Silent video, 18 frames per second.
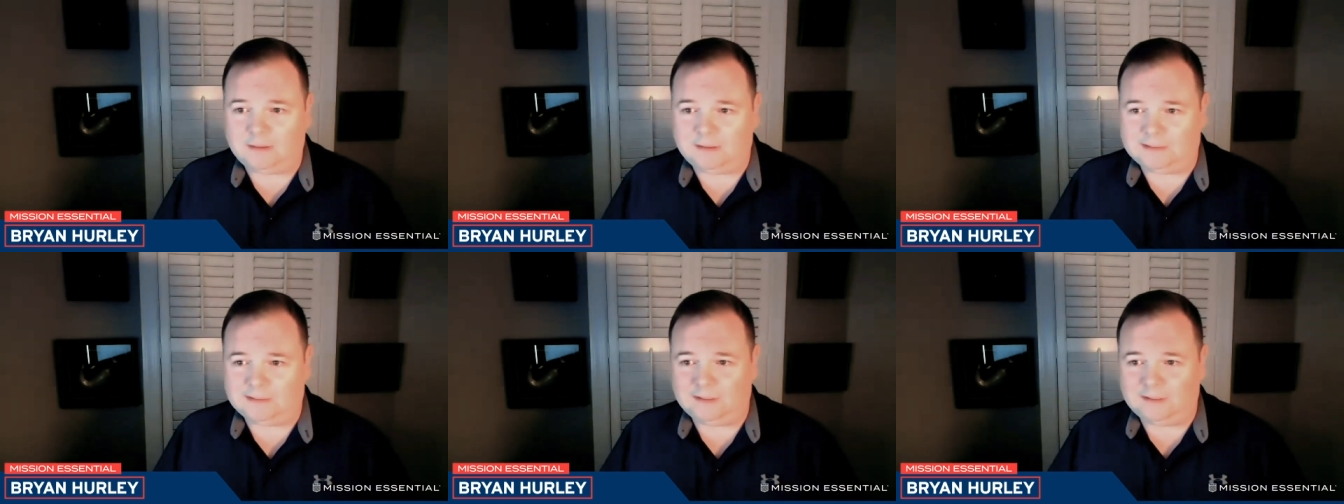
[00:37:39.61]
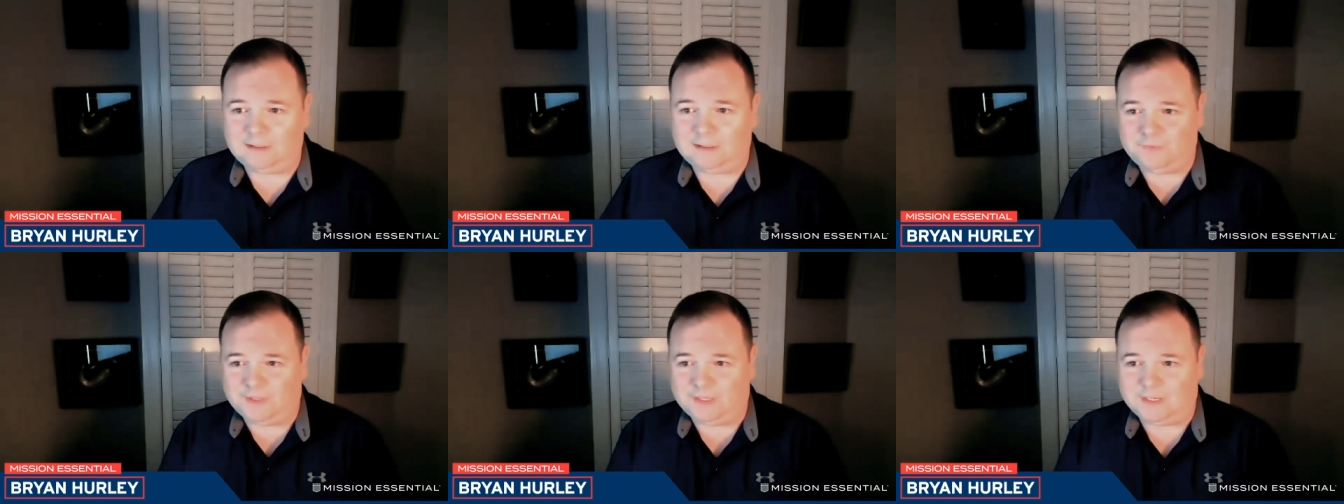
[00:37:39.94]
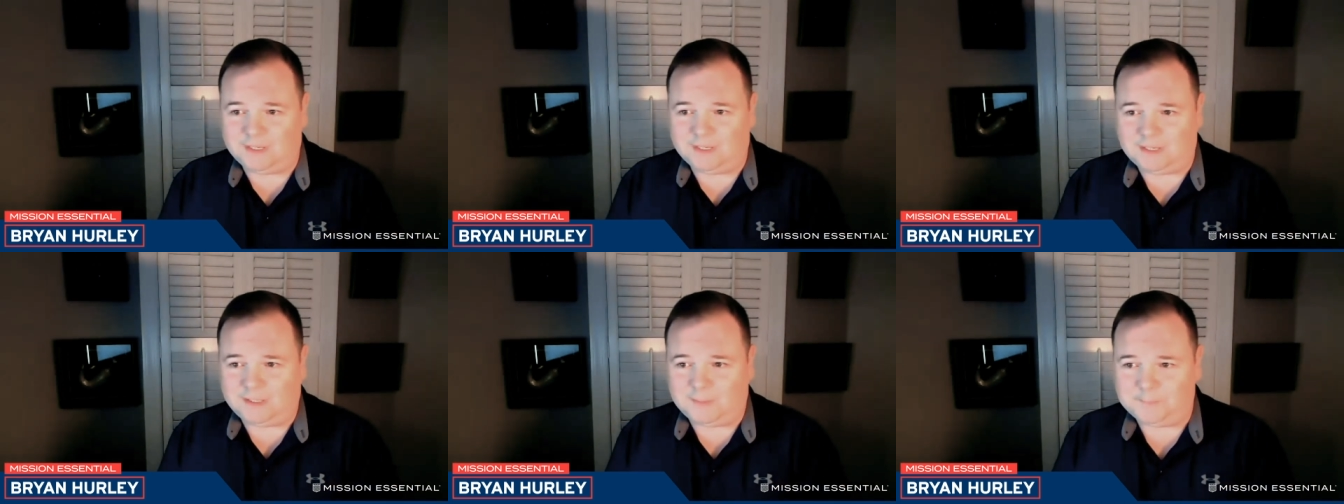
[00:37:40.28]
I love
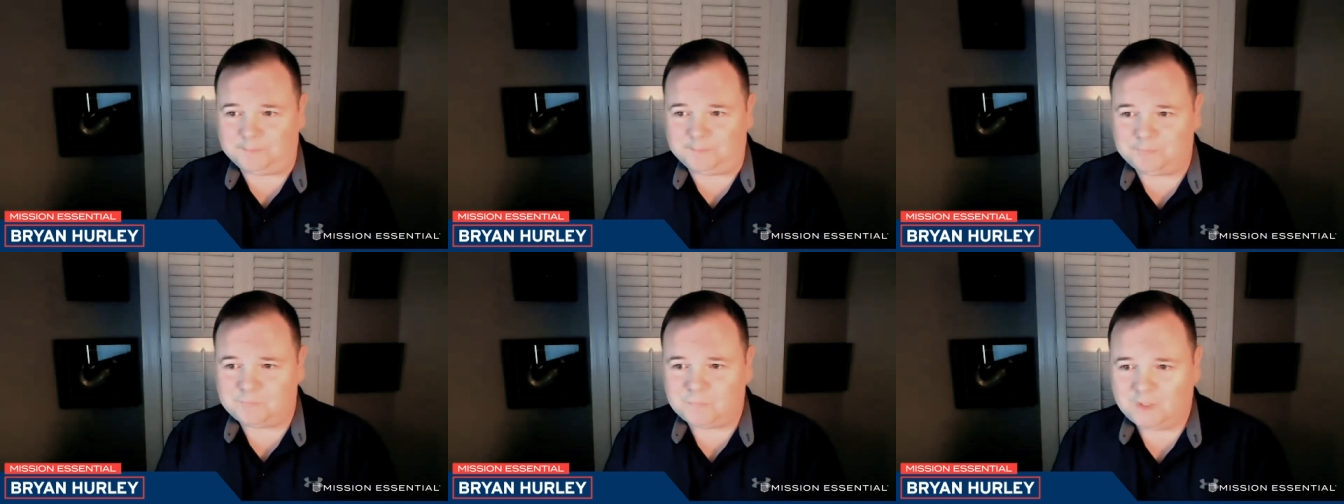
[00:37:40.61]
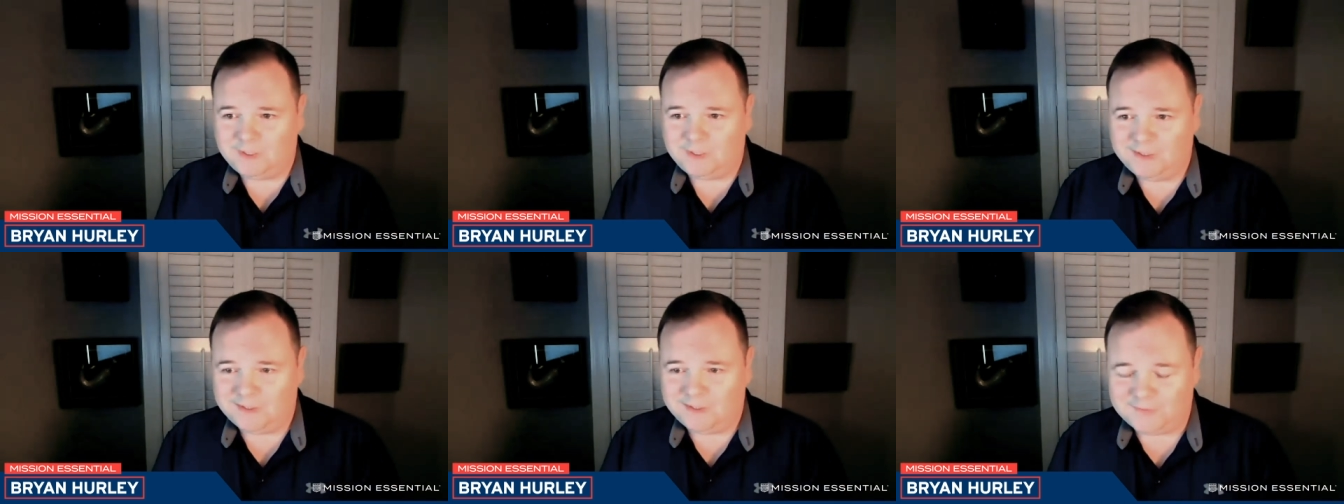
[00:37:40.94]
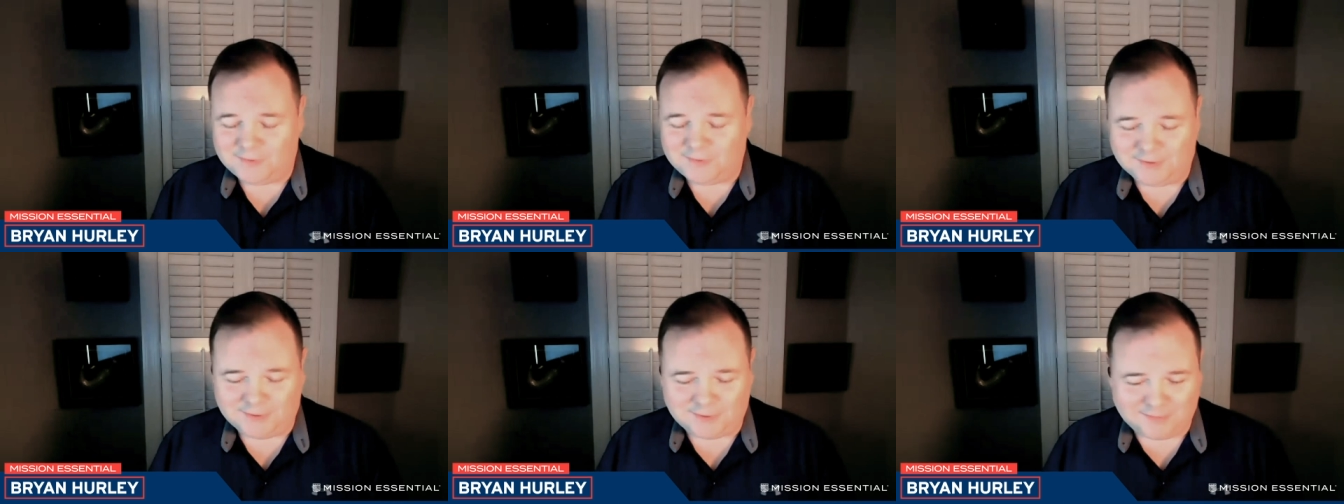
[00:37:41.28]
the um,
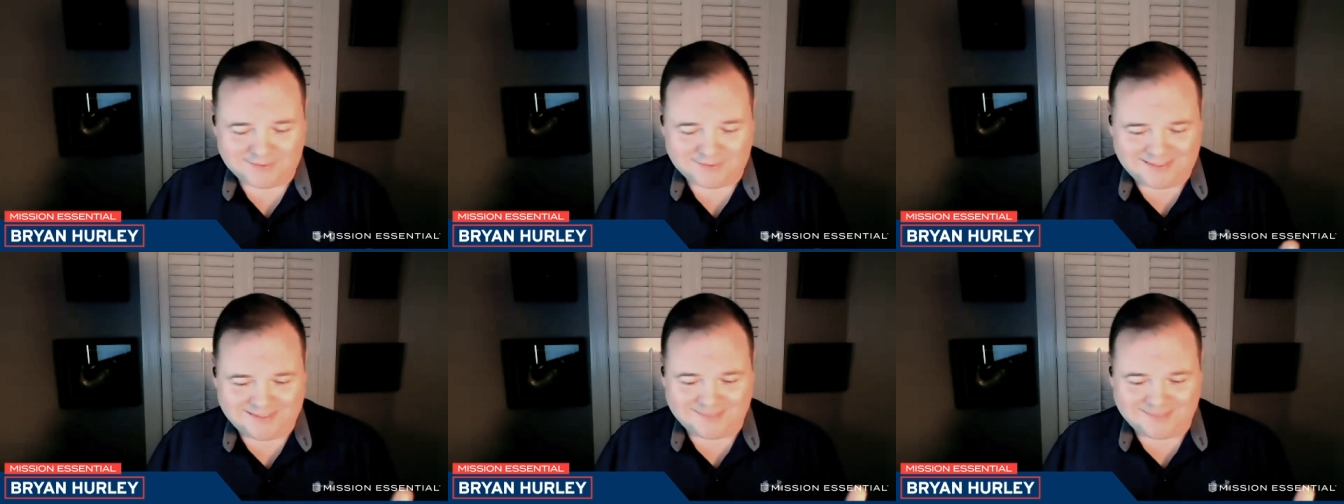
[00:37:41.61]
the,